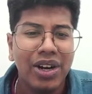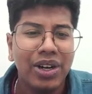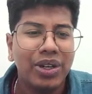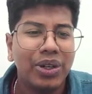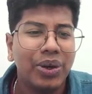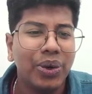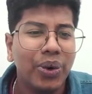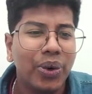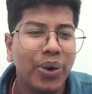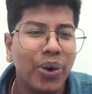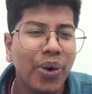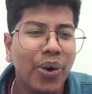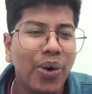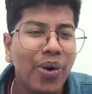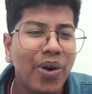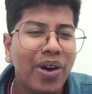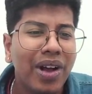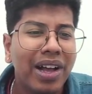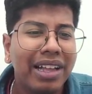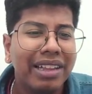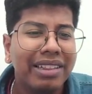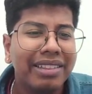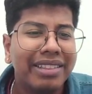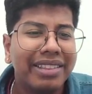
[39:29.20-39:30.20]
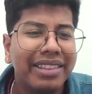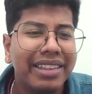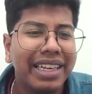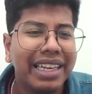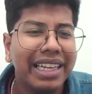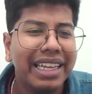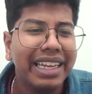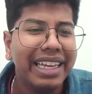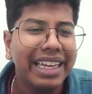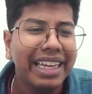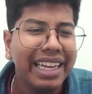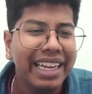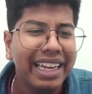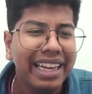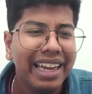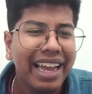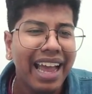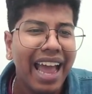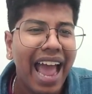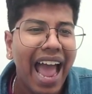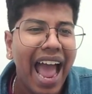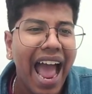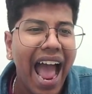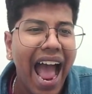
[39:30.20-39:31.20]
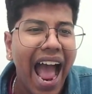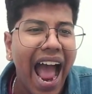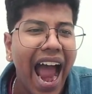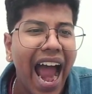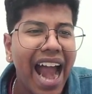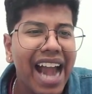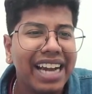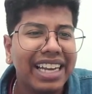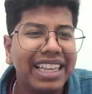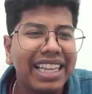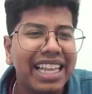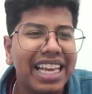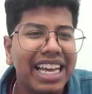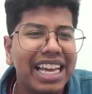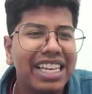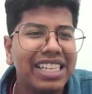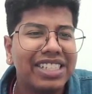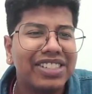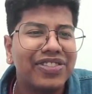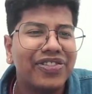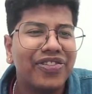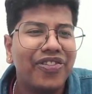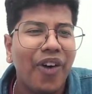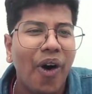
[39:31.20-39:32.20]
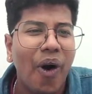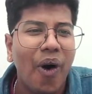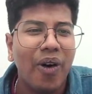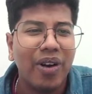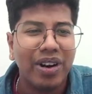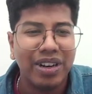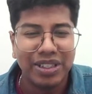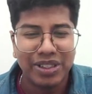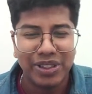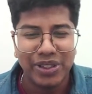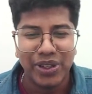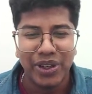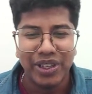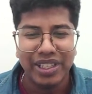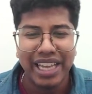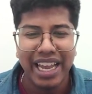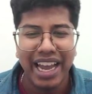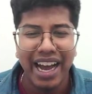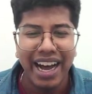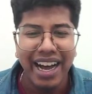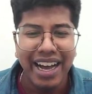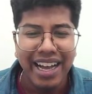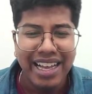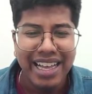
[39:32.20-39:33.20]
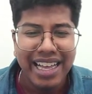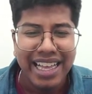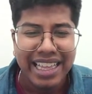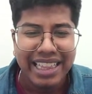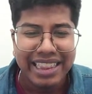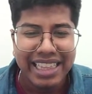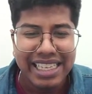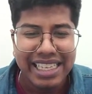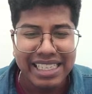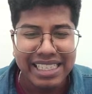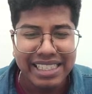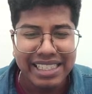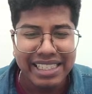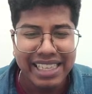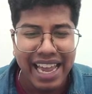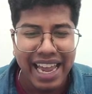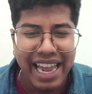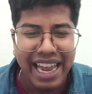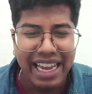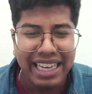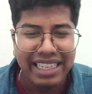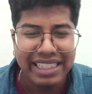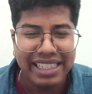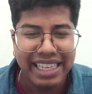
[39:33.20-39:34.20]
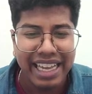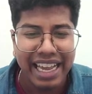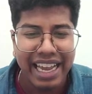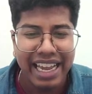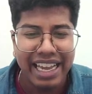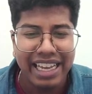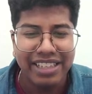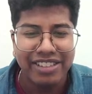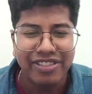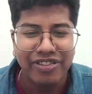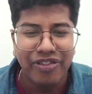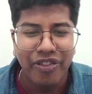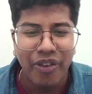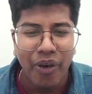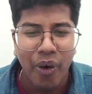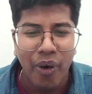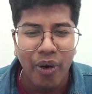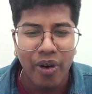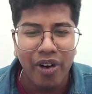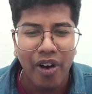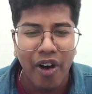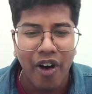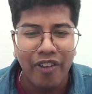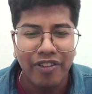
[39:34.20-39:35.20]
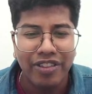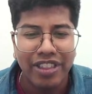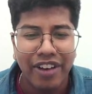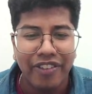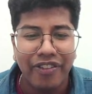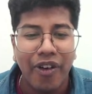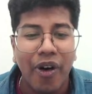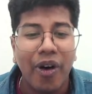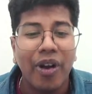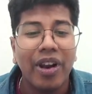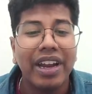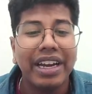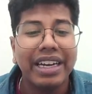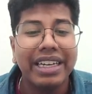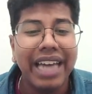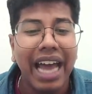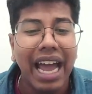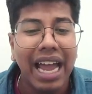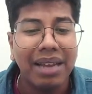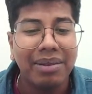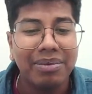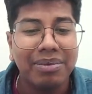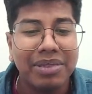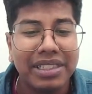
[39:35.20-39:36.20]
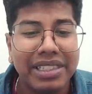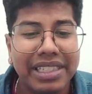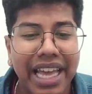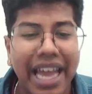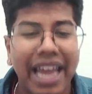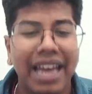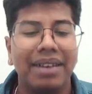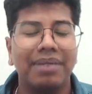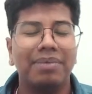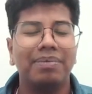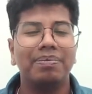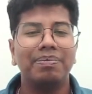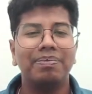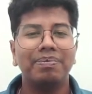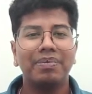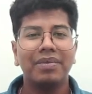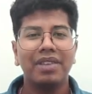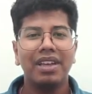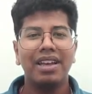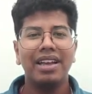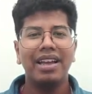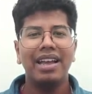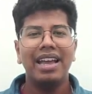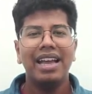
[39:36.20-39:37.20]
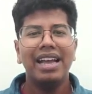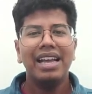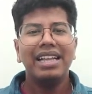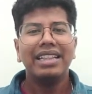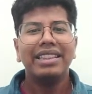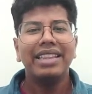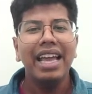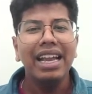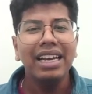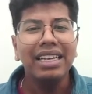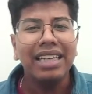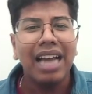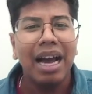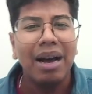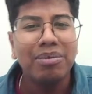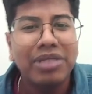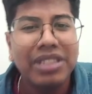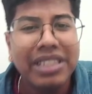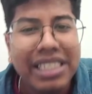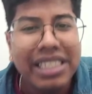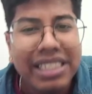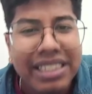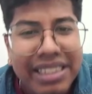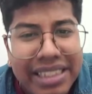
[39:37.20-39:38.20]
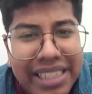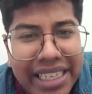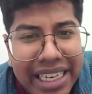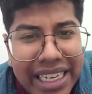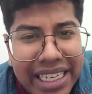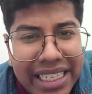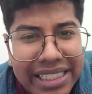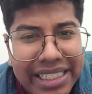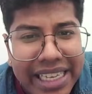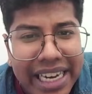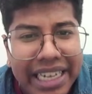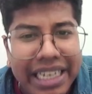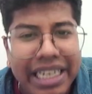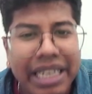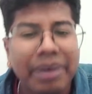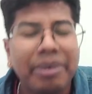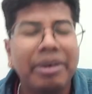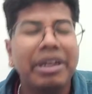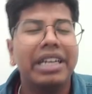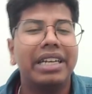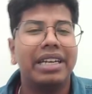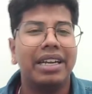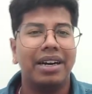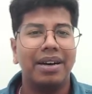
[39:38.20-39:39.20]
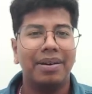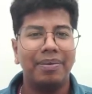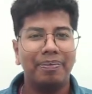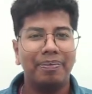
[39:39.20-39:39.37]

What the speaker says: 2, 3, and this 4. So here, the 6 is 4 of the following times. Then comes this 3 centimeter.